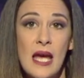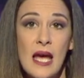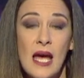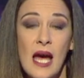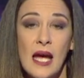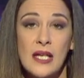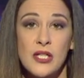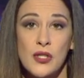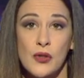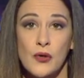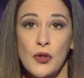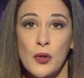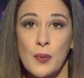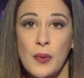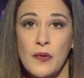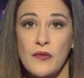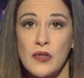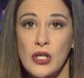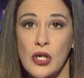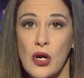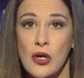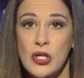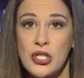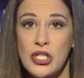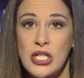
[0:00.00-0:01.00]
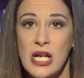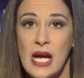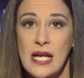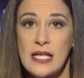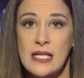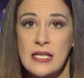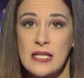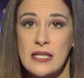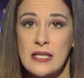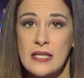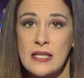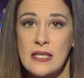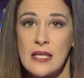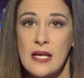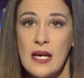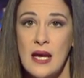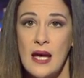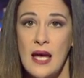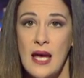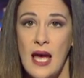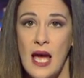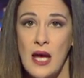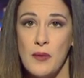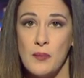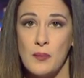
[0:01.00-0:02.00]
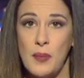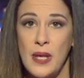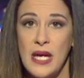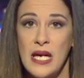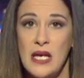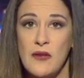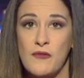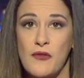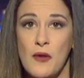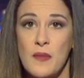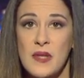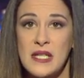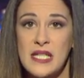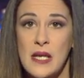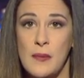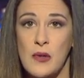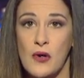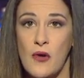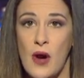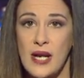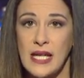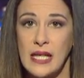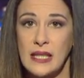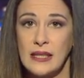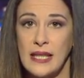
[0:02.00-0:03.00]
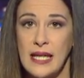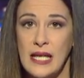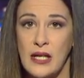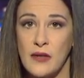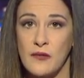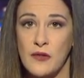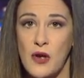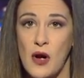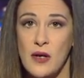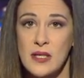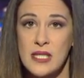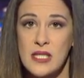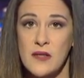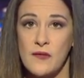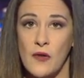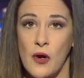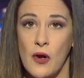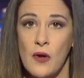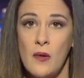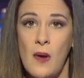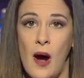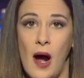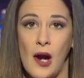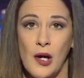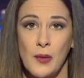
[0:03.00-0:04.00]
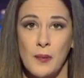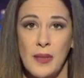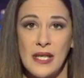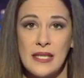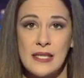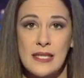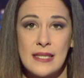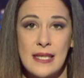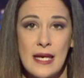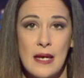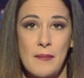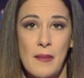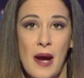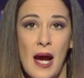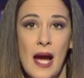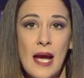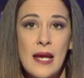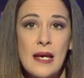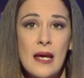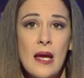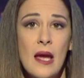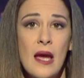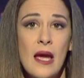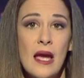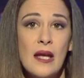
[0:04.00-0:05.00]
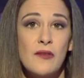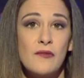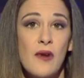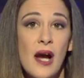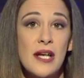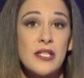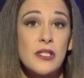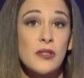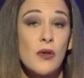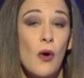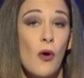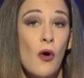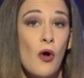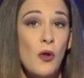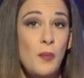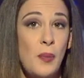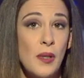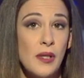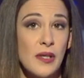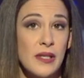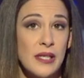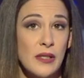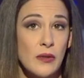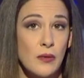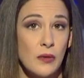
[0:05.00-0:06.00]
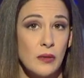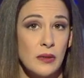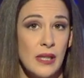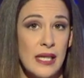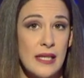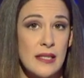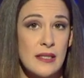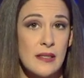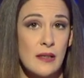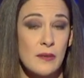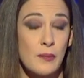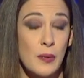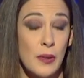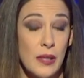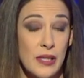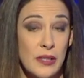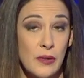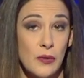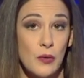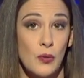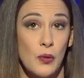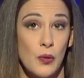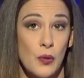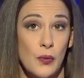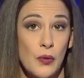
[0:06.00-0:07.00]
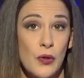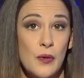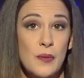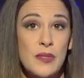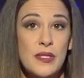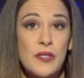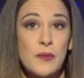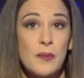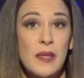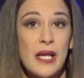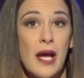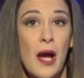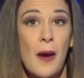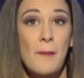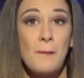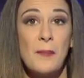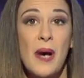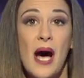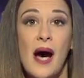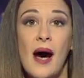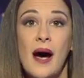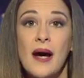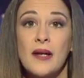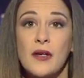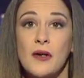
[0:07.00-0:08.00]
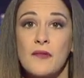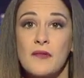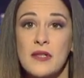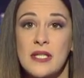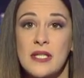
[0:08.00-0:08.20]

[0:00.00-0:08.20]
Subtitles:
and a group of negotiators. MP from the Democratic League of Kosovo, Armen Zemaj, invited all political groups to become part of the